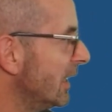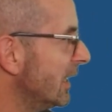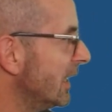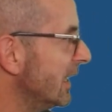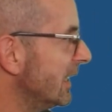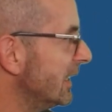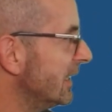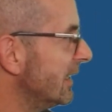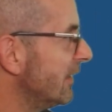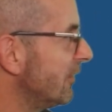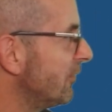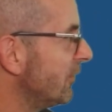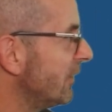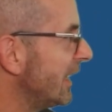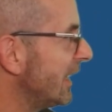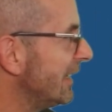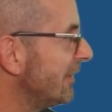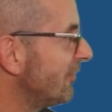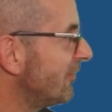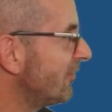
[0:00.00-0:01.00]
It is that
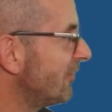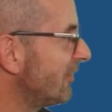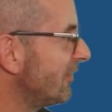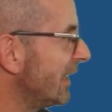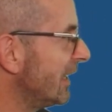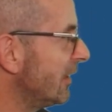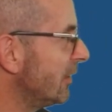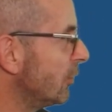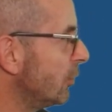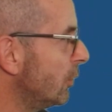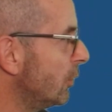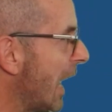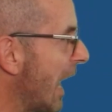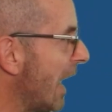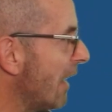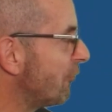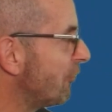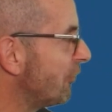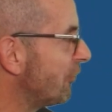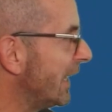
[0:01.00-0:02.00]
a single
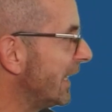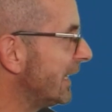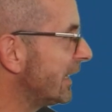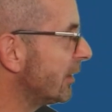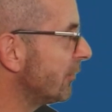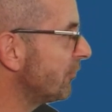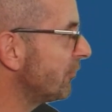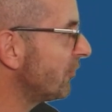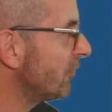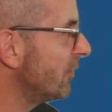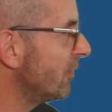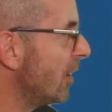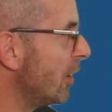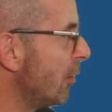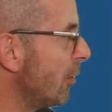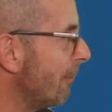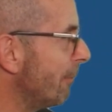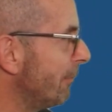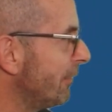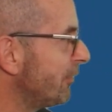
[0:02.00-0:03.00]
flake of
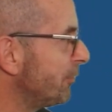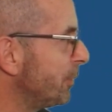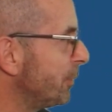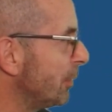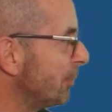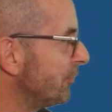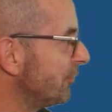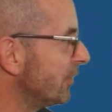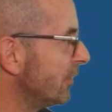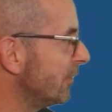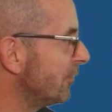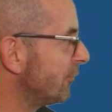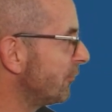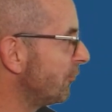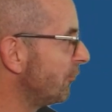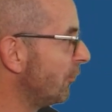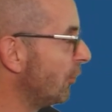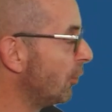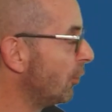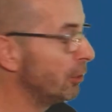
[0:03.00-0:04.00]
snow must be observed
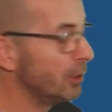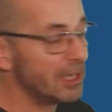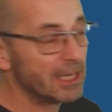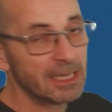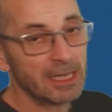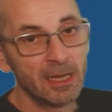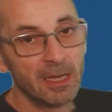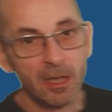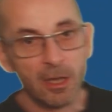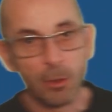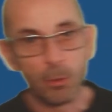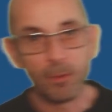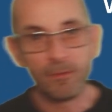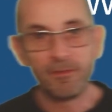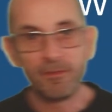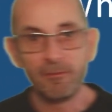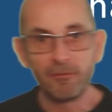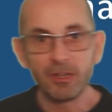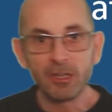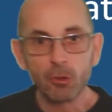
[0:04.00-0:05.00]
falling
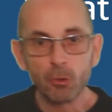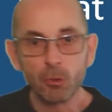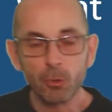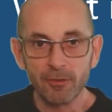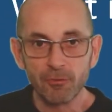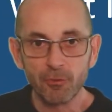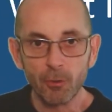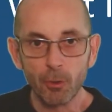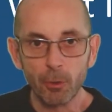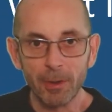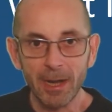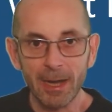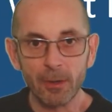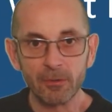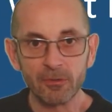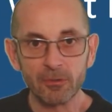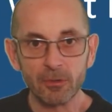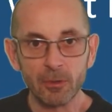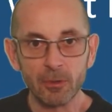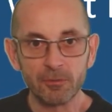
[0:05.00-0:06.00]
within the 24
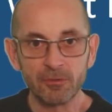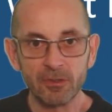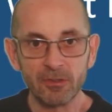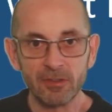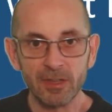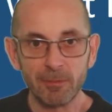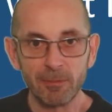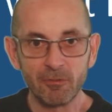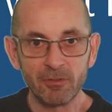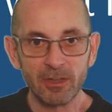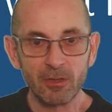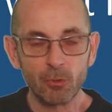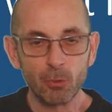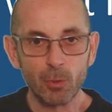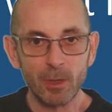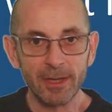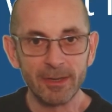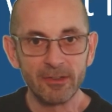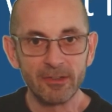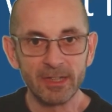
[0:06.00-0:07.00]
hours of December the
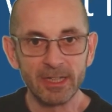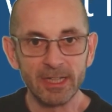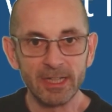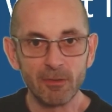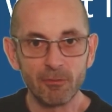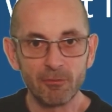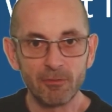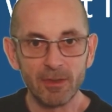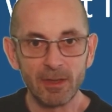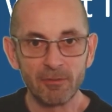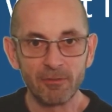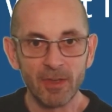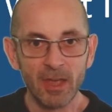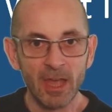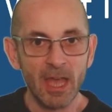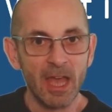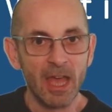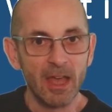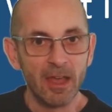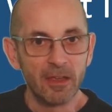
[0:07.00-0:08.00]
25th.
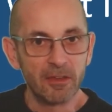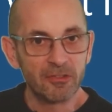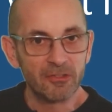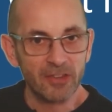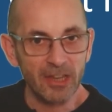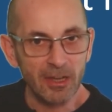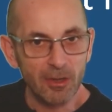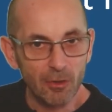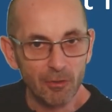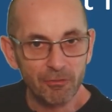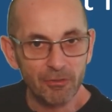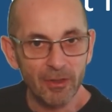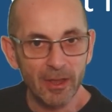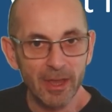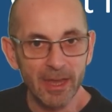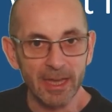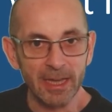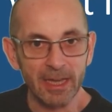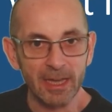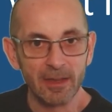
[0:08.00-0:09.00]
A single
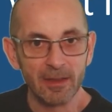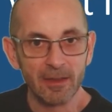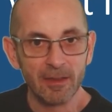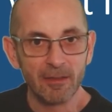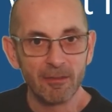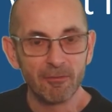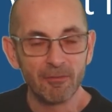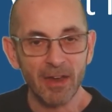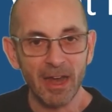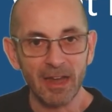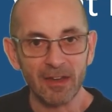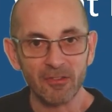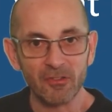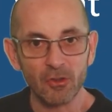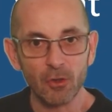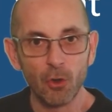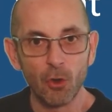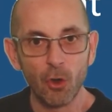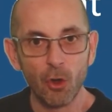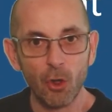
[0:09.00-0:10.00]
flake,
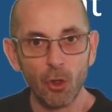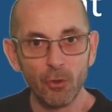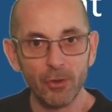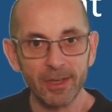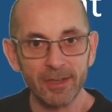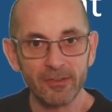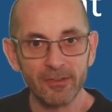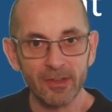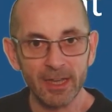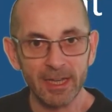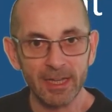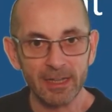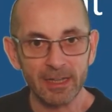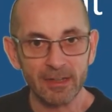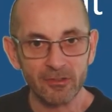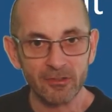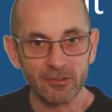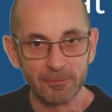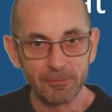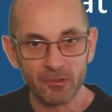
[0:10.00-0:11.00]
that's all it
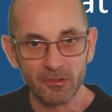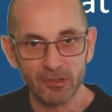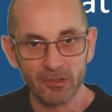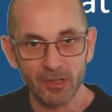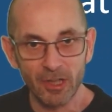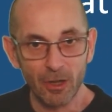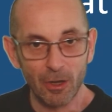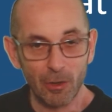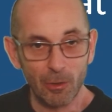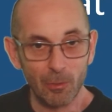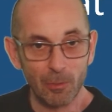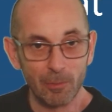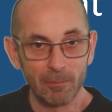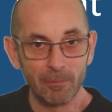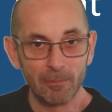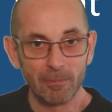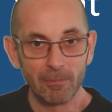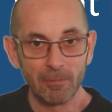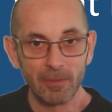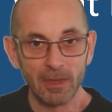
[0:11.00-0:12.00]
takes. So
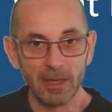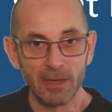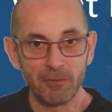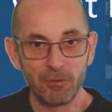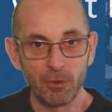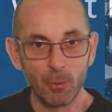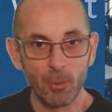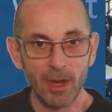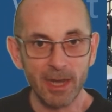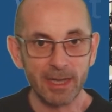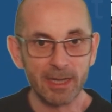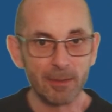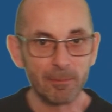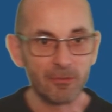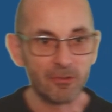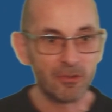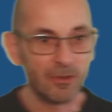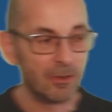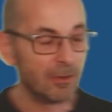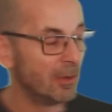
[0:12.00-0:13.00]
if you wake up
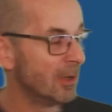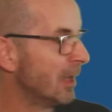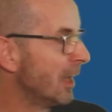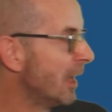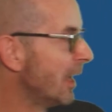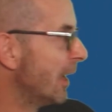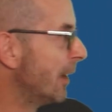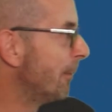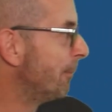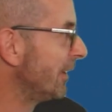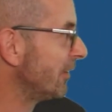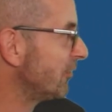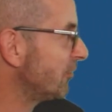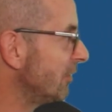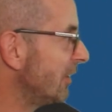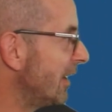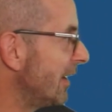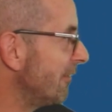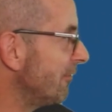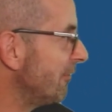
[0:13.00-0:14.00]
to a
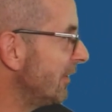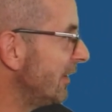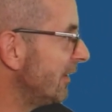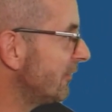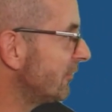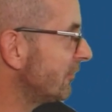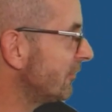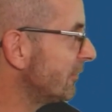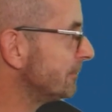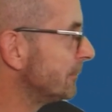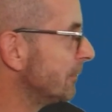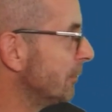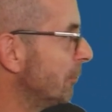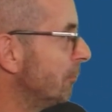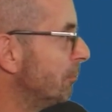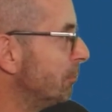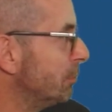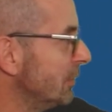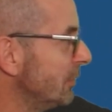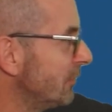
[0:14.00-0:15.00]
picture like this,
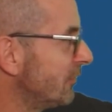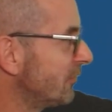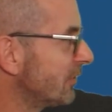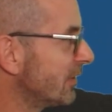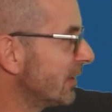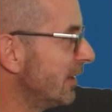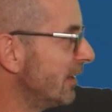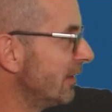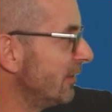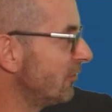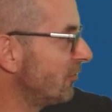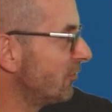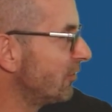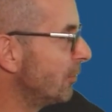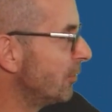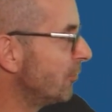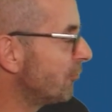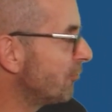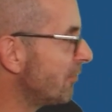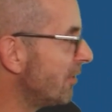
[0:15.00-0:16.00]
blue sky
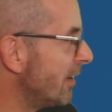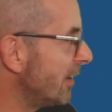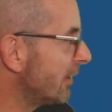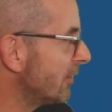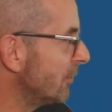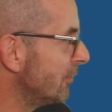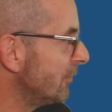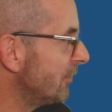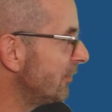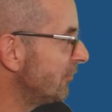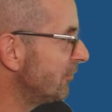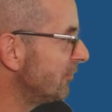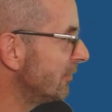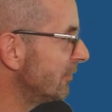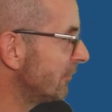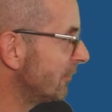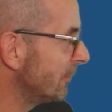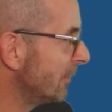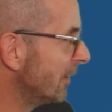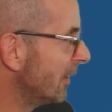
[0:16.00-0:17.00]
showing dry
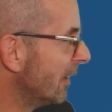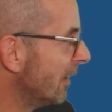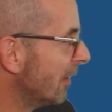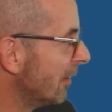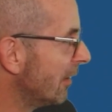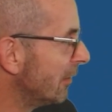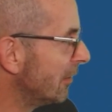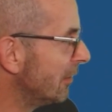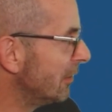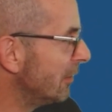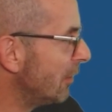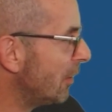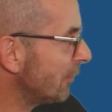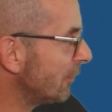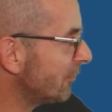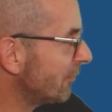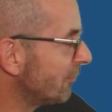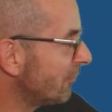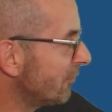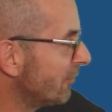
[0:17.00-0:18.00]
conditions,
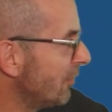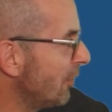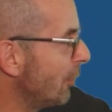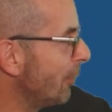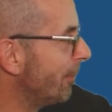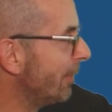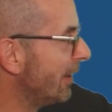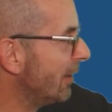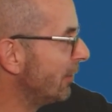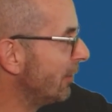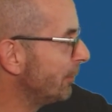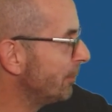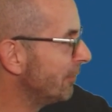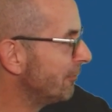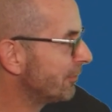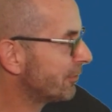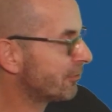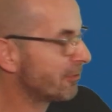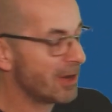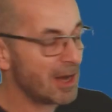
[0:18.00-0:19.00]
lots of snow piled up on
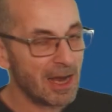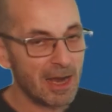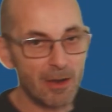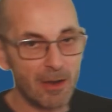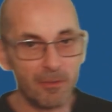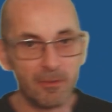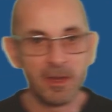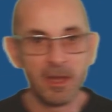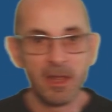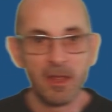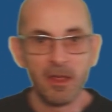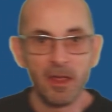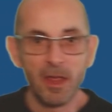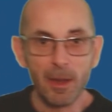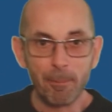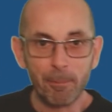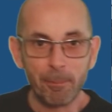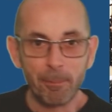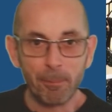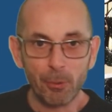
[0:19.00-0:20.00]
the ground,
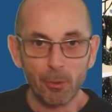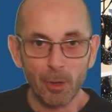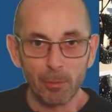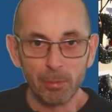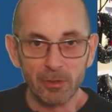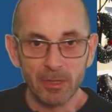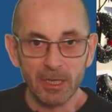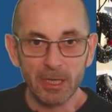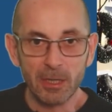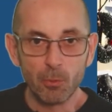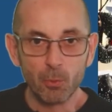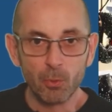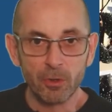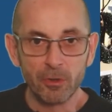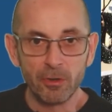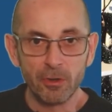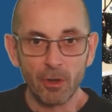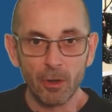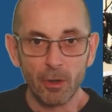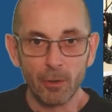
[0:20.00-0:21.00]
it probably would
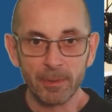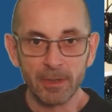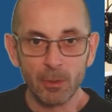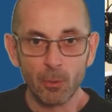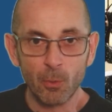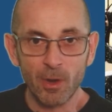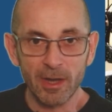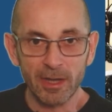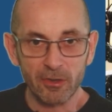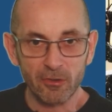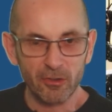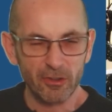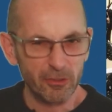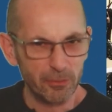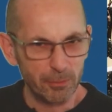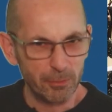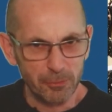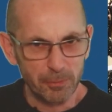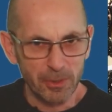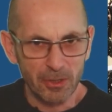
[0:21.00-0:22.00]
not be a white
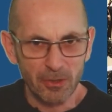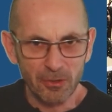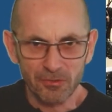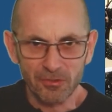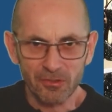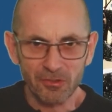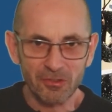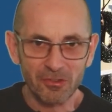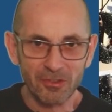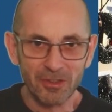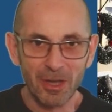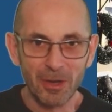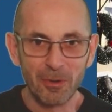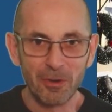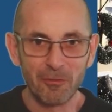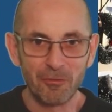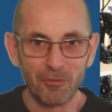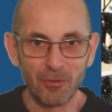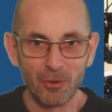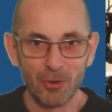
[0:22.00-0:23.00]
Christmas because the snow
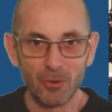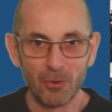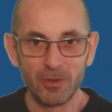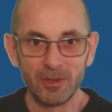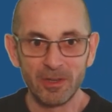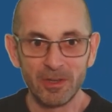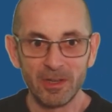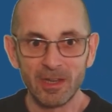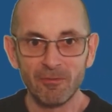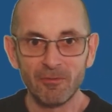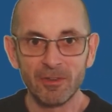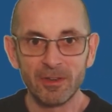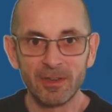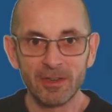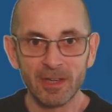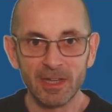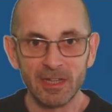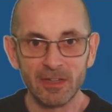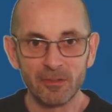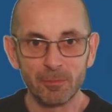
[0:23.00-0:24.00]
had fallen in the
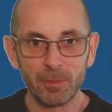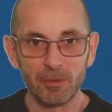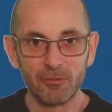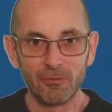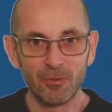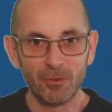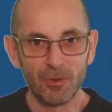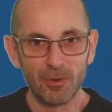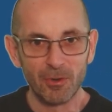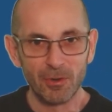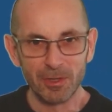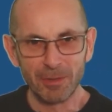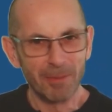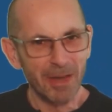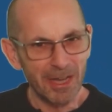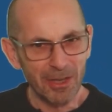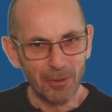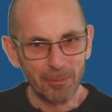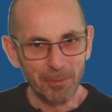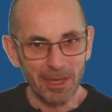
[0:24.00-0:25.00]
days before. You
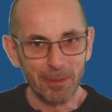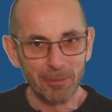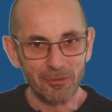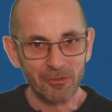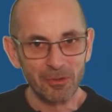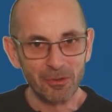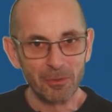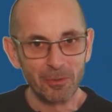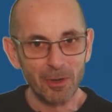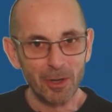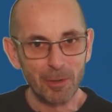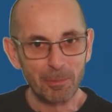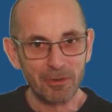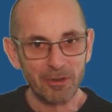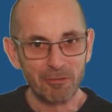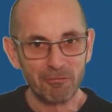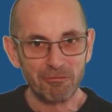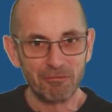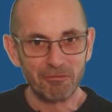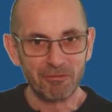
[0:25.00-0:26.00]
may not be able to open
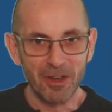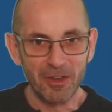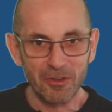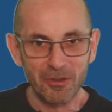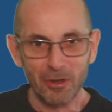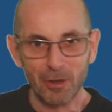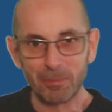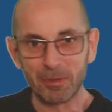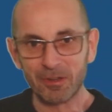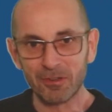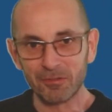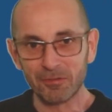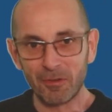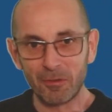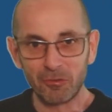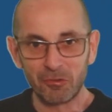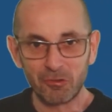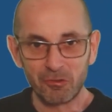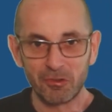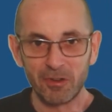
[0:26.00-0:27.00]
your front door because of
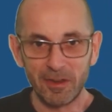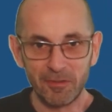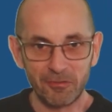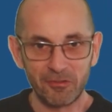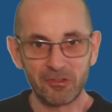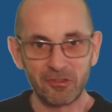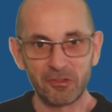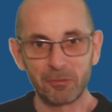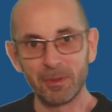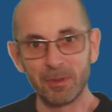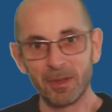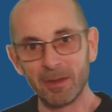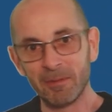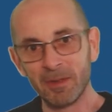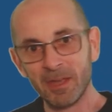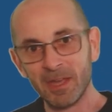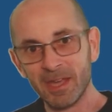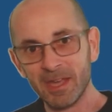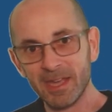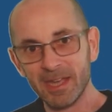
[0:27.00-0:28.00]
those drifts,
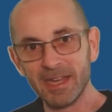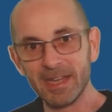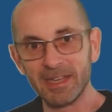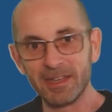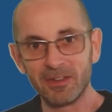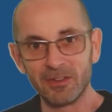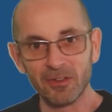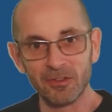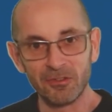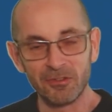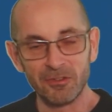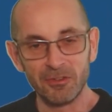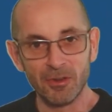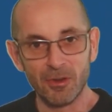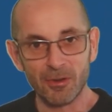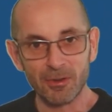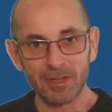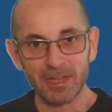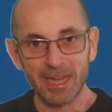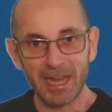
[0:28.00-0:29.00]
but it does
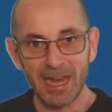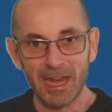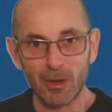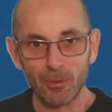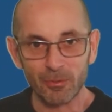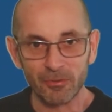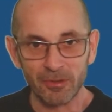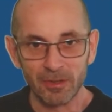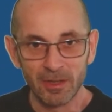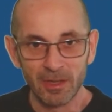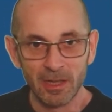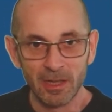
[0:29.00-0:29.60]
not count.